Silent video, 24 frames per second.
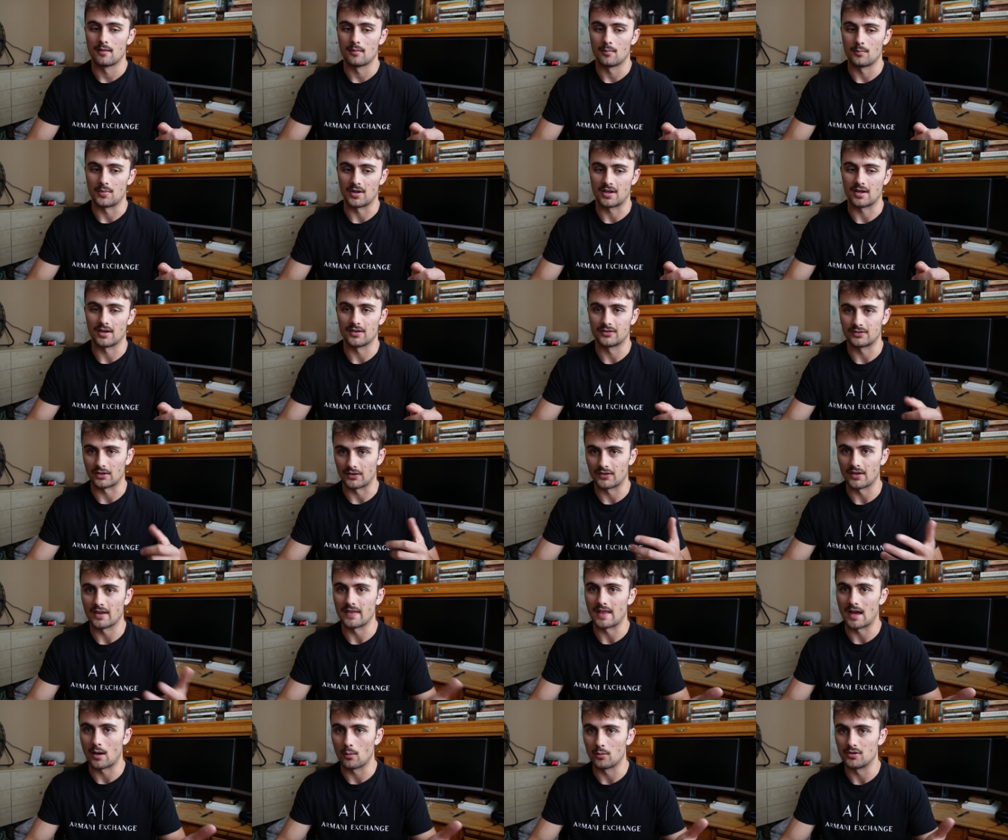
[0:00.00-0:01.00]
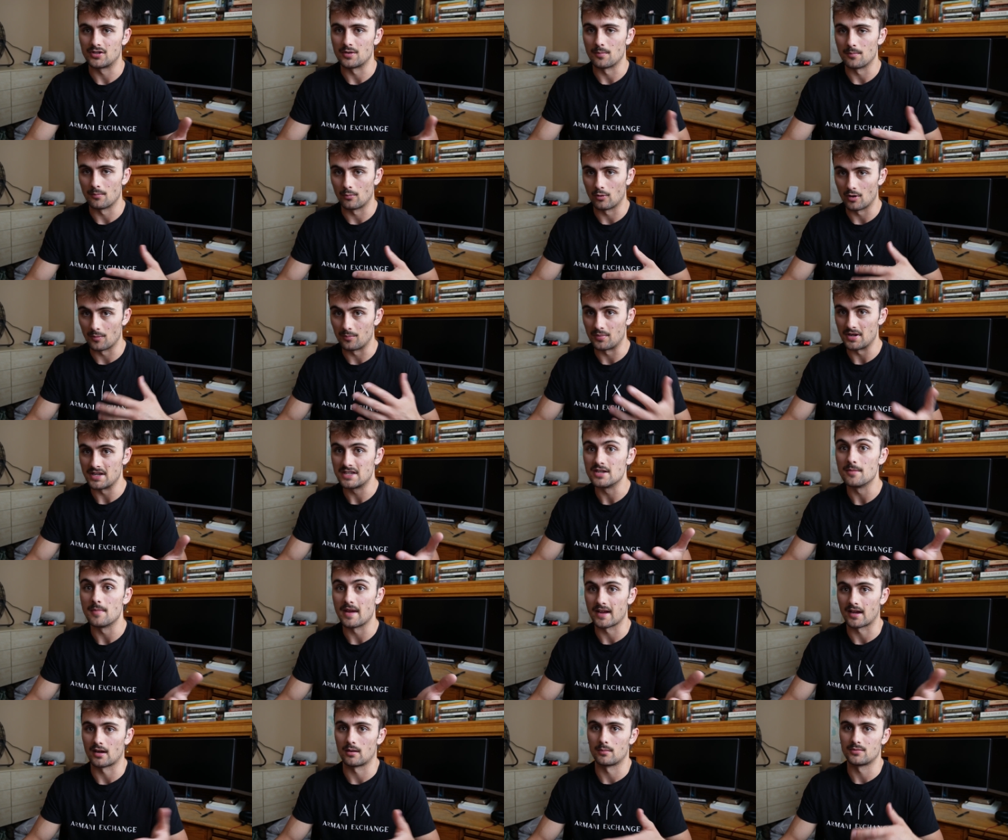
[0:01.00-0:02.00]
Because to say that would be to
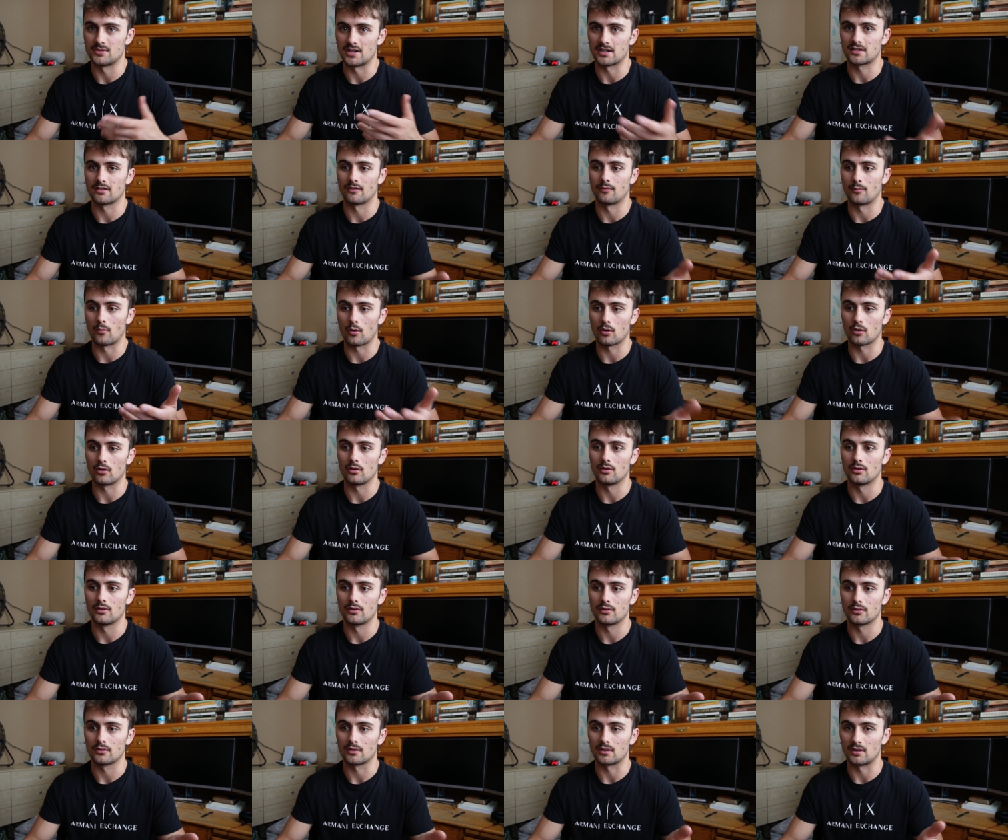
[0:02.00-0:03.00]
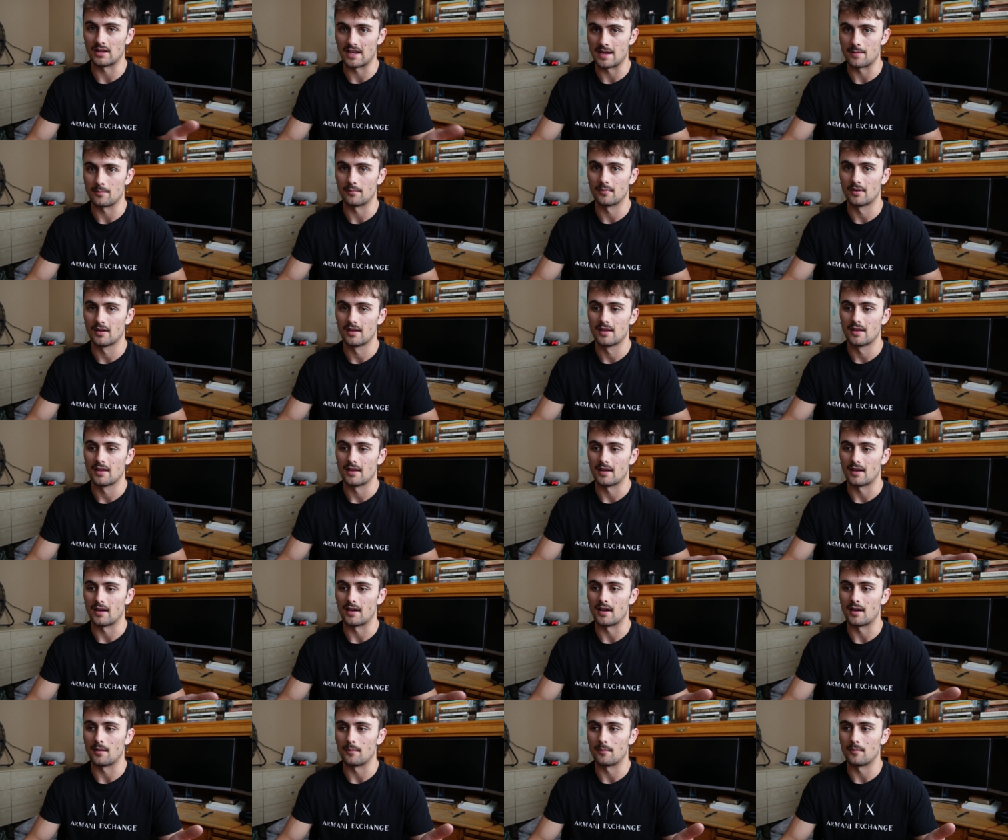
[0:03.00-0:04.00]
make an objective moral claim.
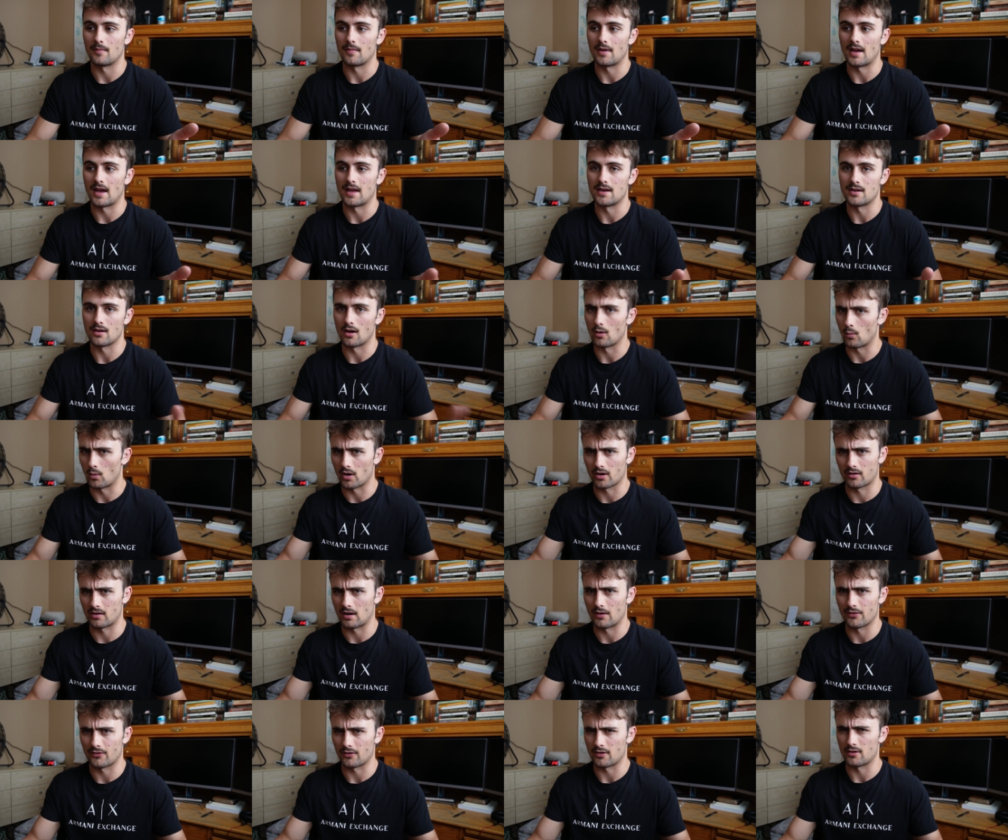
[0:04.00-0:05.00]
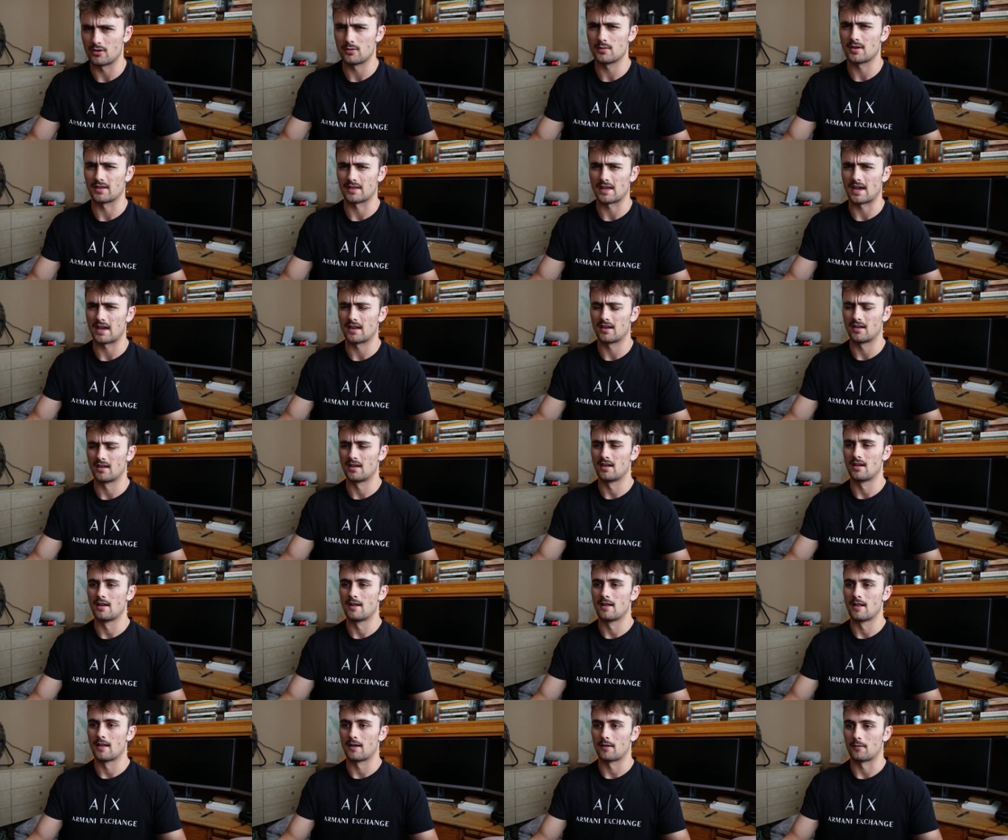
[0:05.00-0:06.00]
And on what grounds are you doing that,
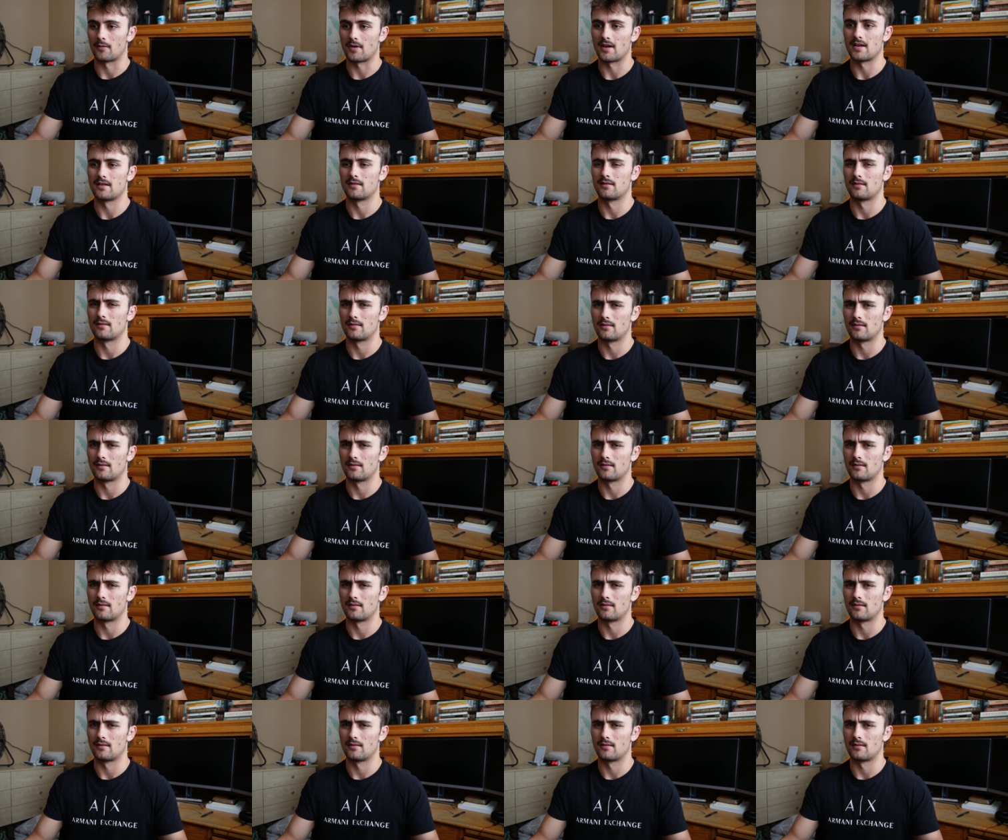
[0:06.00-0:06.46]
right?